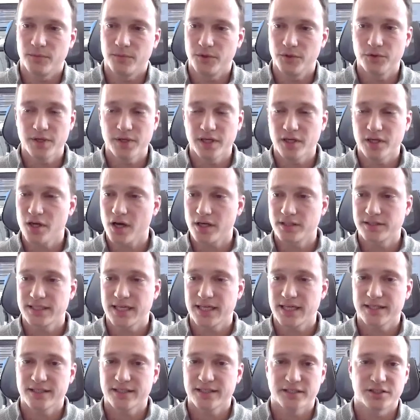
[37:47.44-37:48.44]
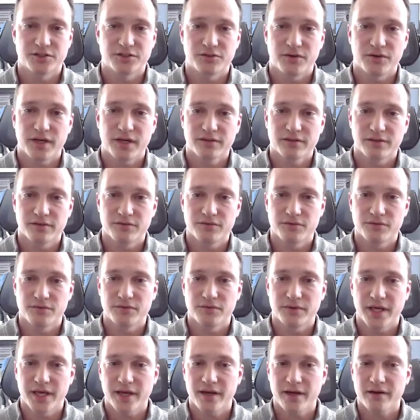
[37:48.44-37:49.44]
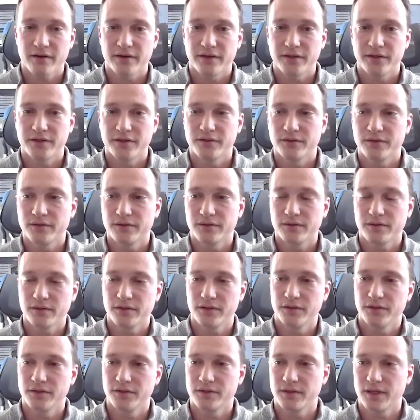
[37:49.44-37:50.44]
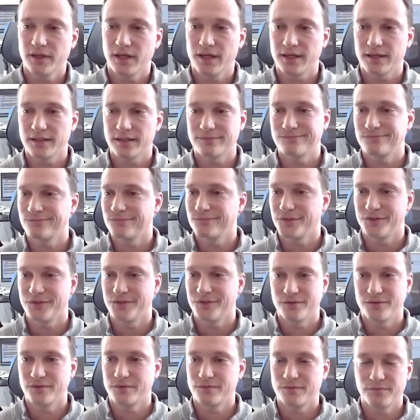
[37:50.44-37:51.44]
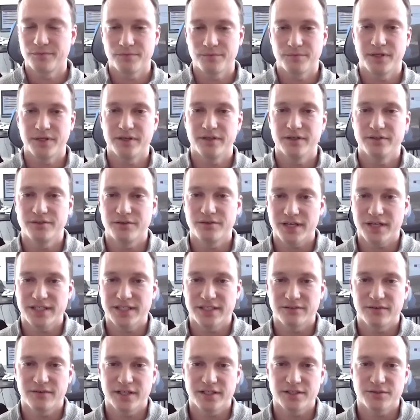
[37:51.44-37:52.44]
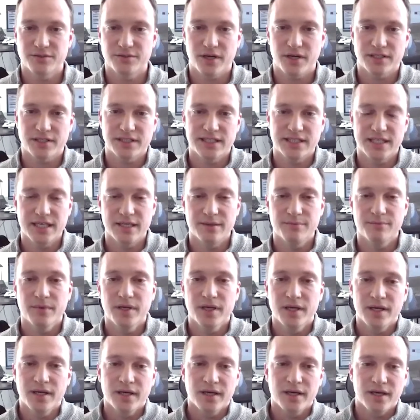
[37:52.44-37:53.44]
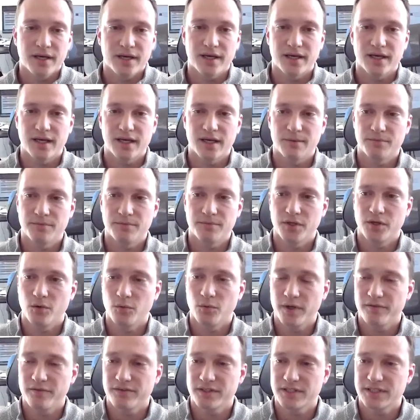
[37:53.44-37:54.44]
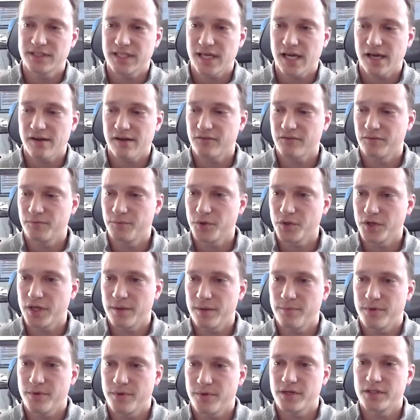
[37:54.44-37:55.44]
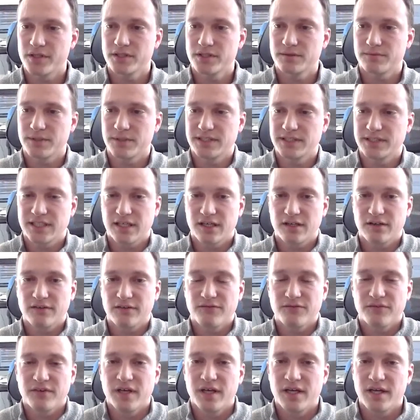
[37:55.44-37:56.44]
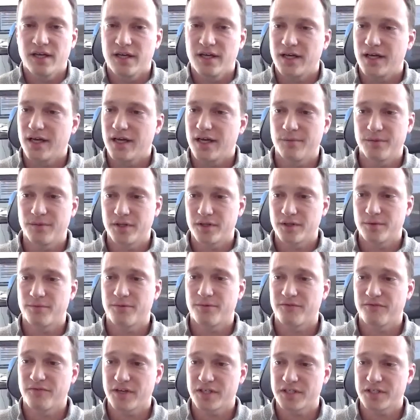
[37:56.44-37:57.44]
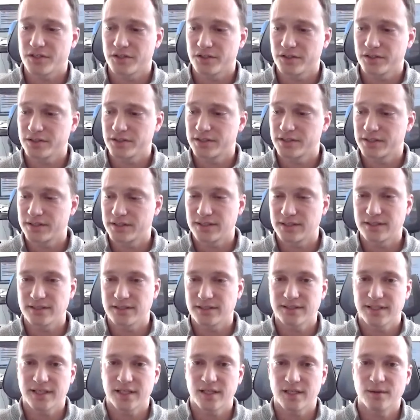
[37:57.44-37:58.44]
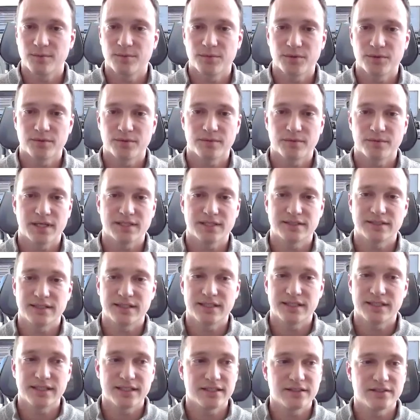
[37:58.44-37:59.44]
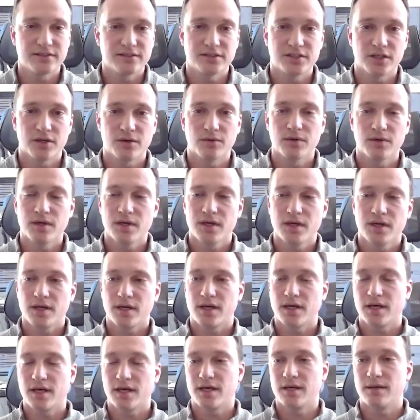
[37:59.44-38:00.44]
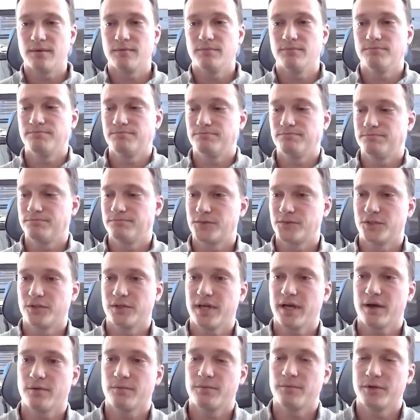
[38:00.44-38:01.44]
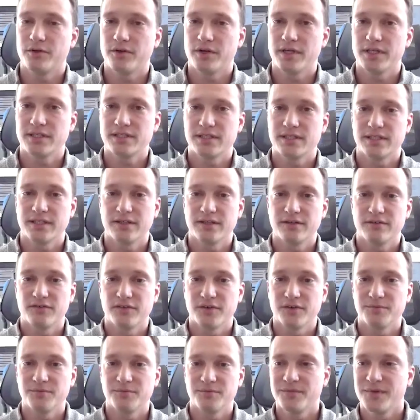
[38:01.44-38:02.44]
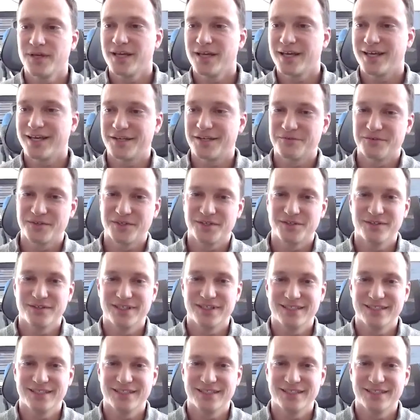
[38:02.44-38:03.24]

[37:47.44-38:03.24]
you can contact us directly through there, and you'll you'll uh, be directed right to our team. Um, you know, we have a staff of bookkeepers, myself, um, and other professionals to, to help as needed. So, um, so yeah, it would be great to hear from anyone who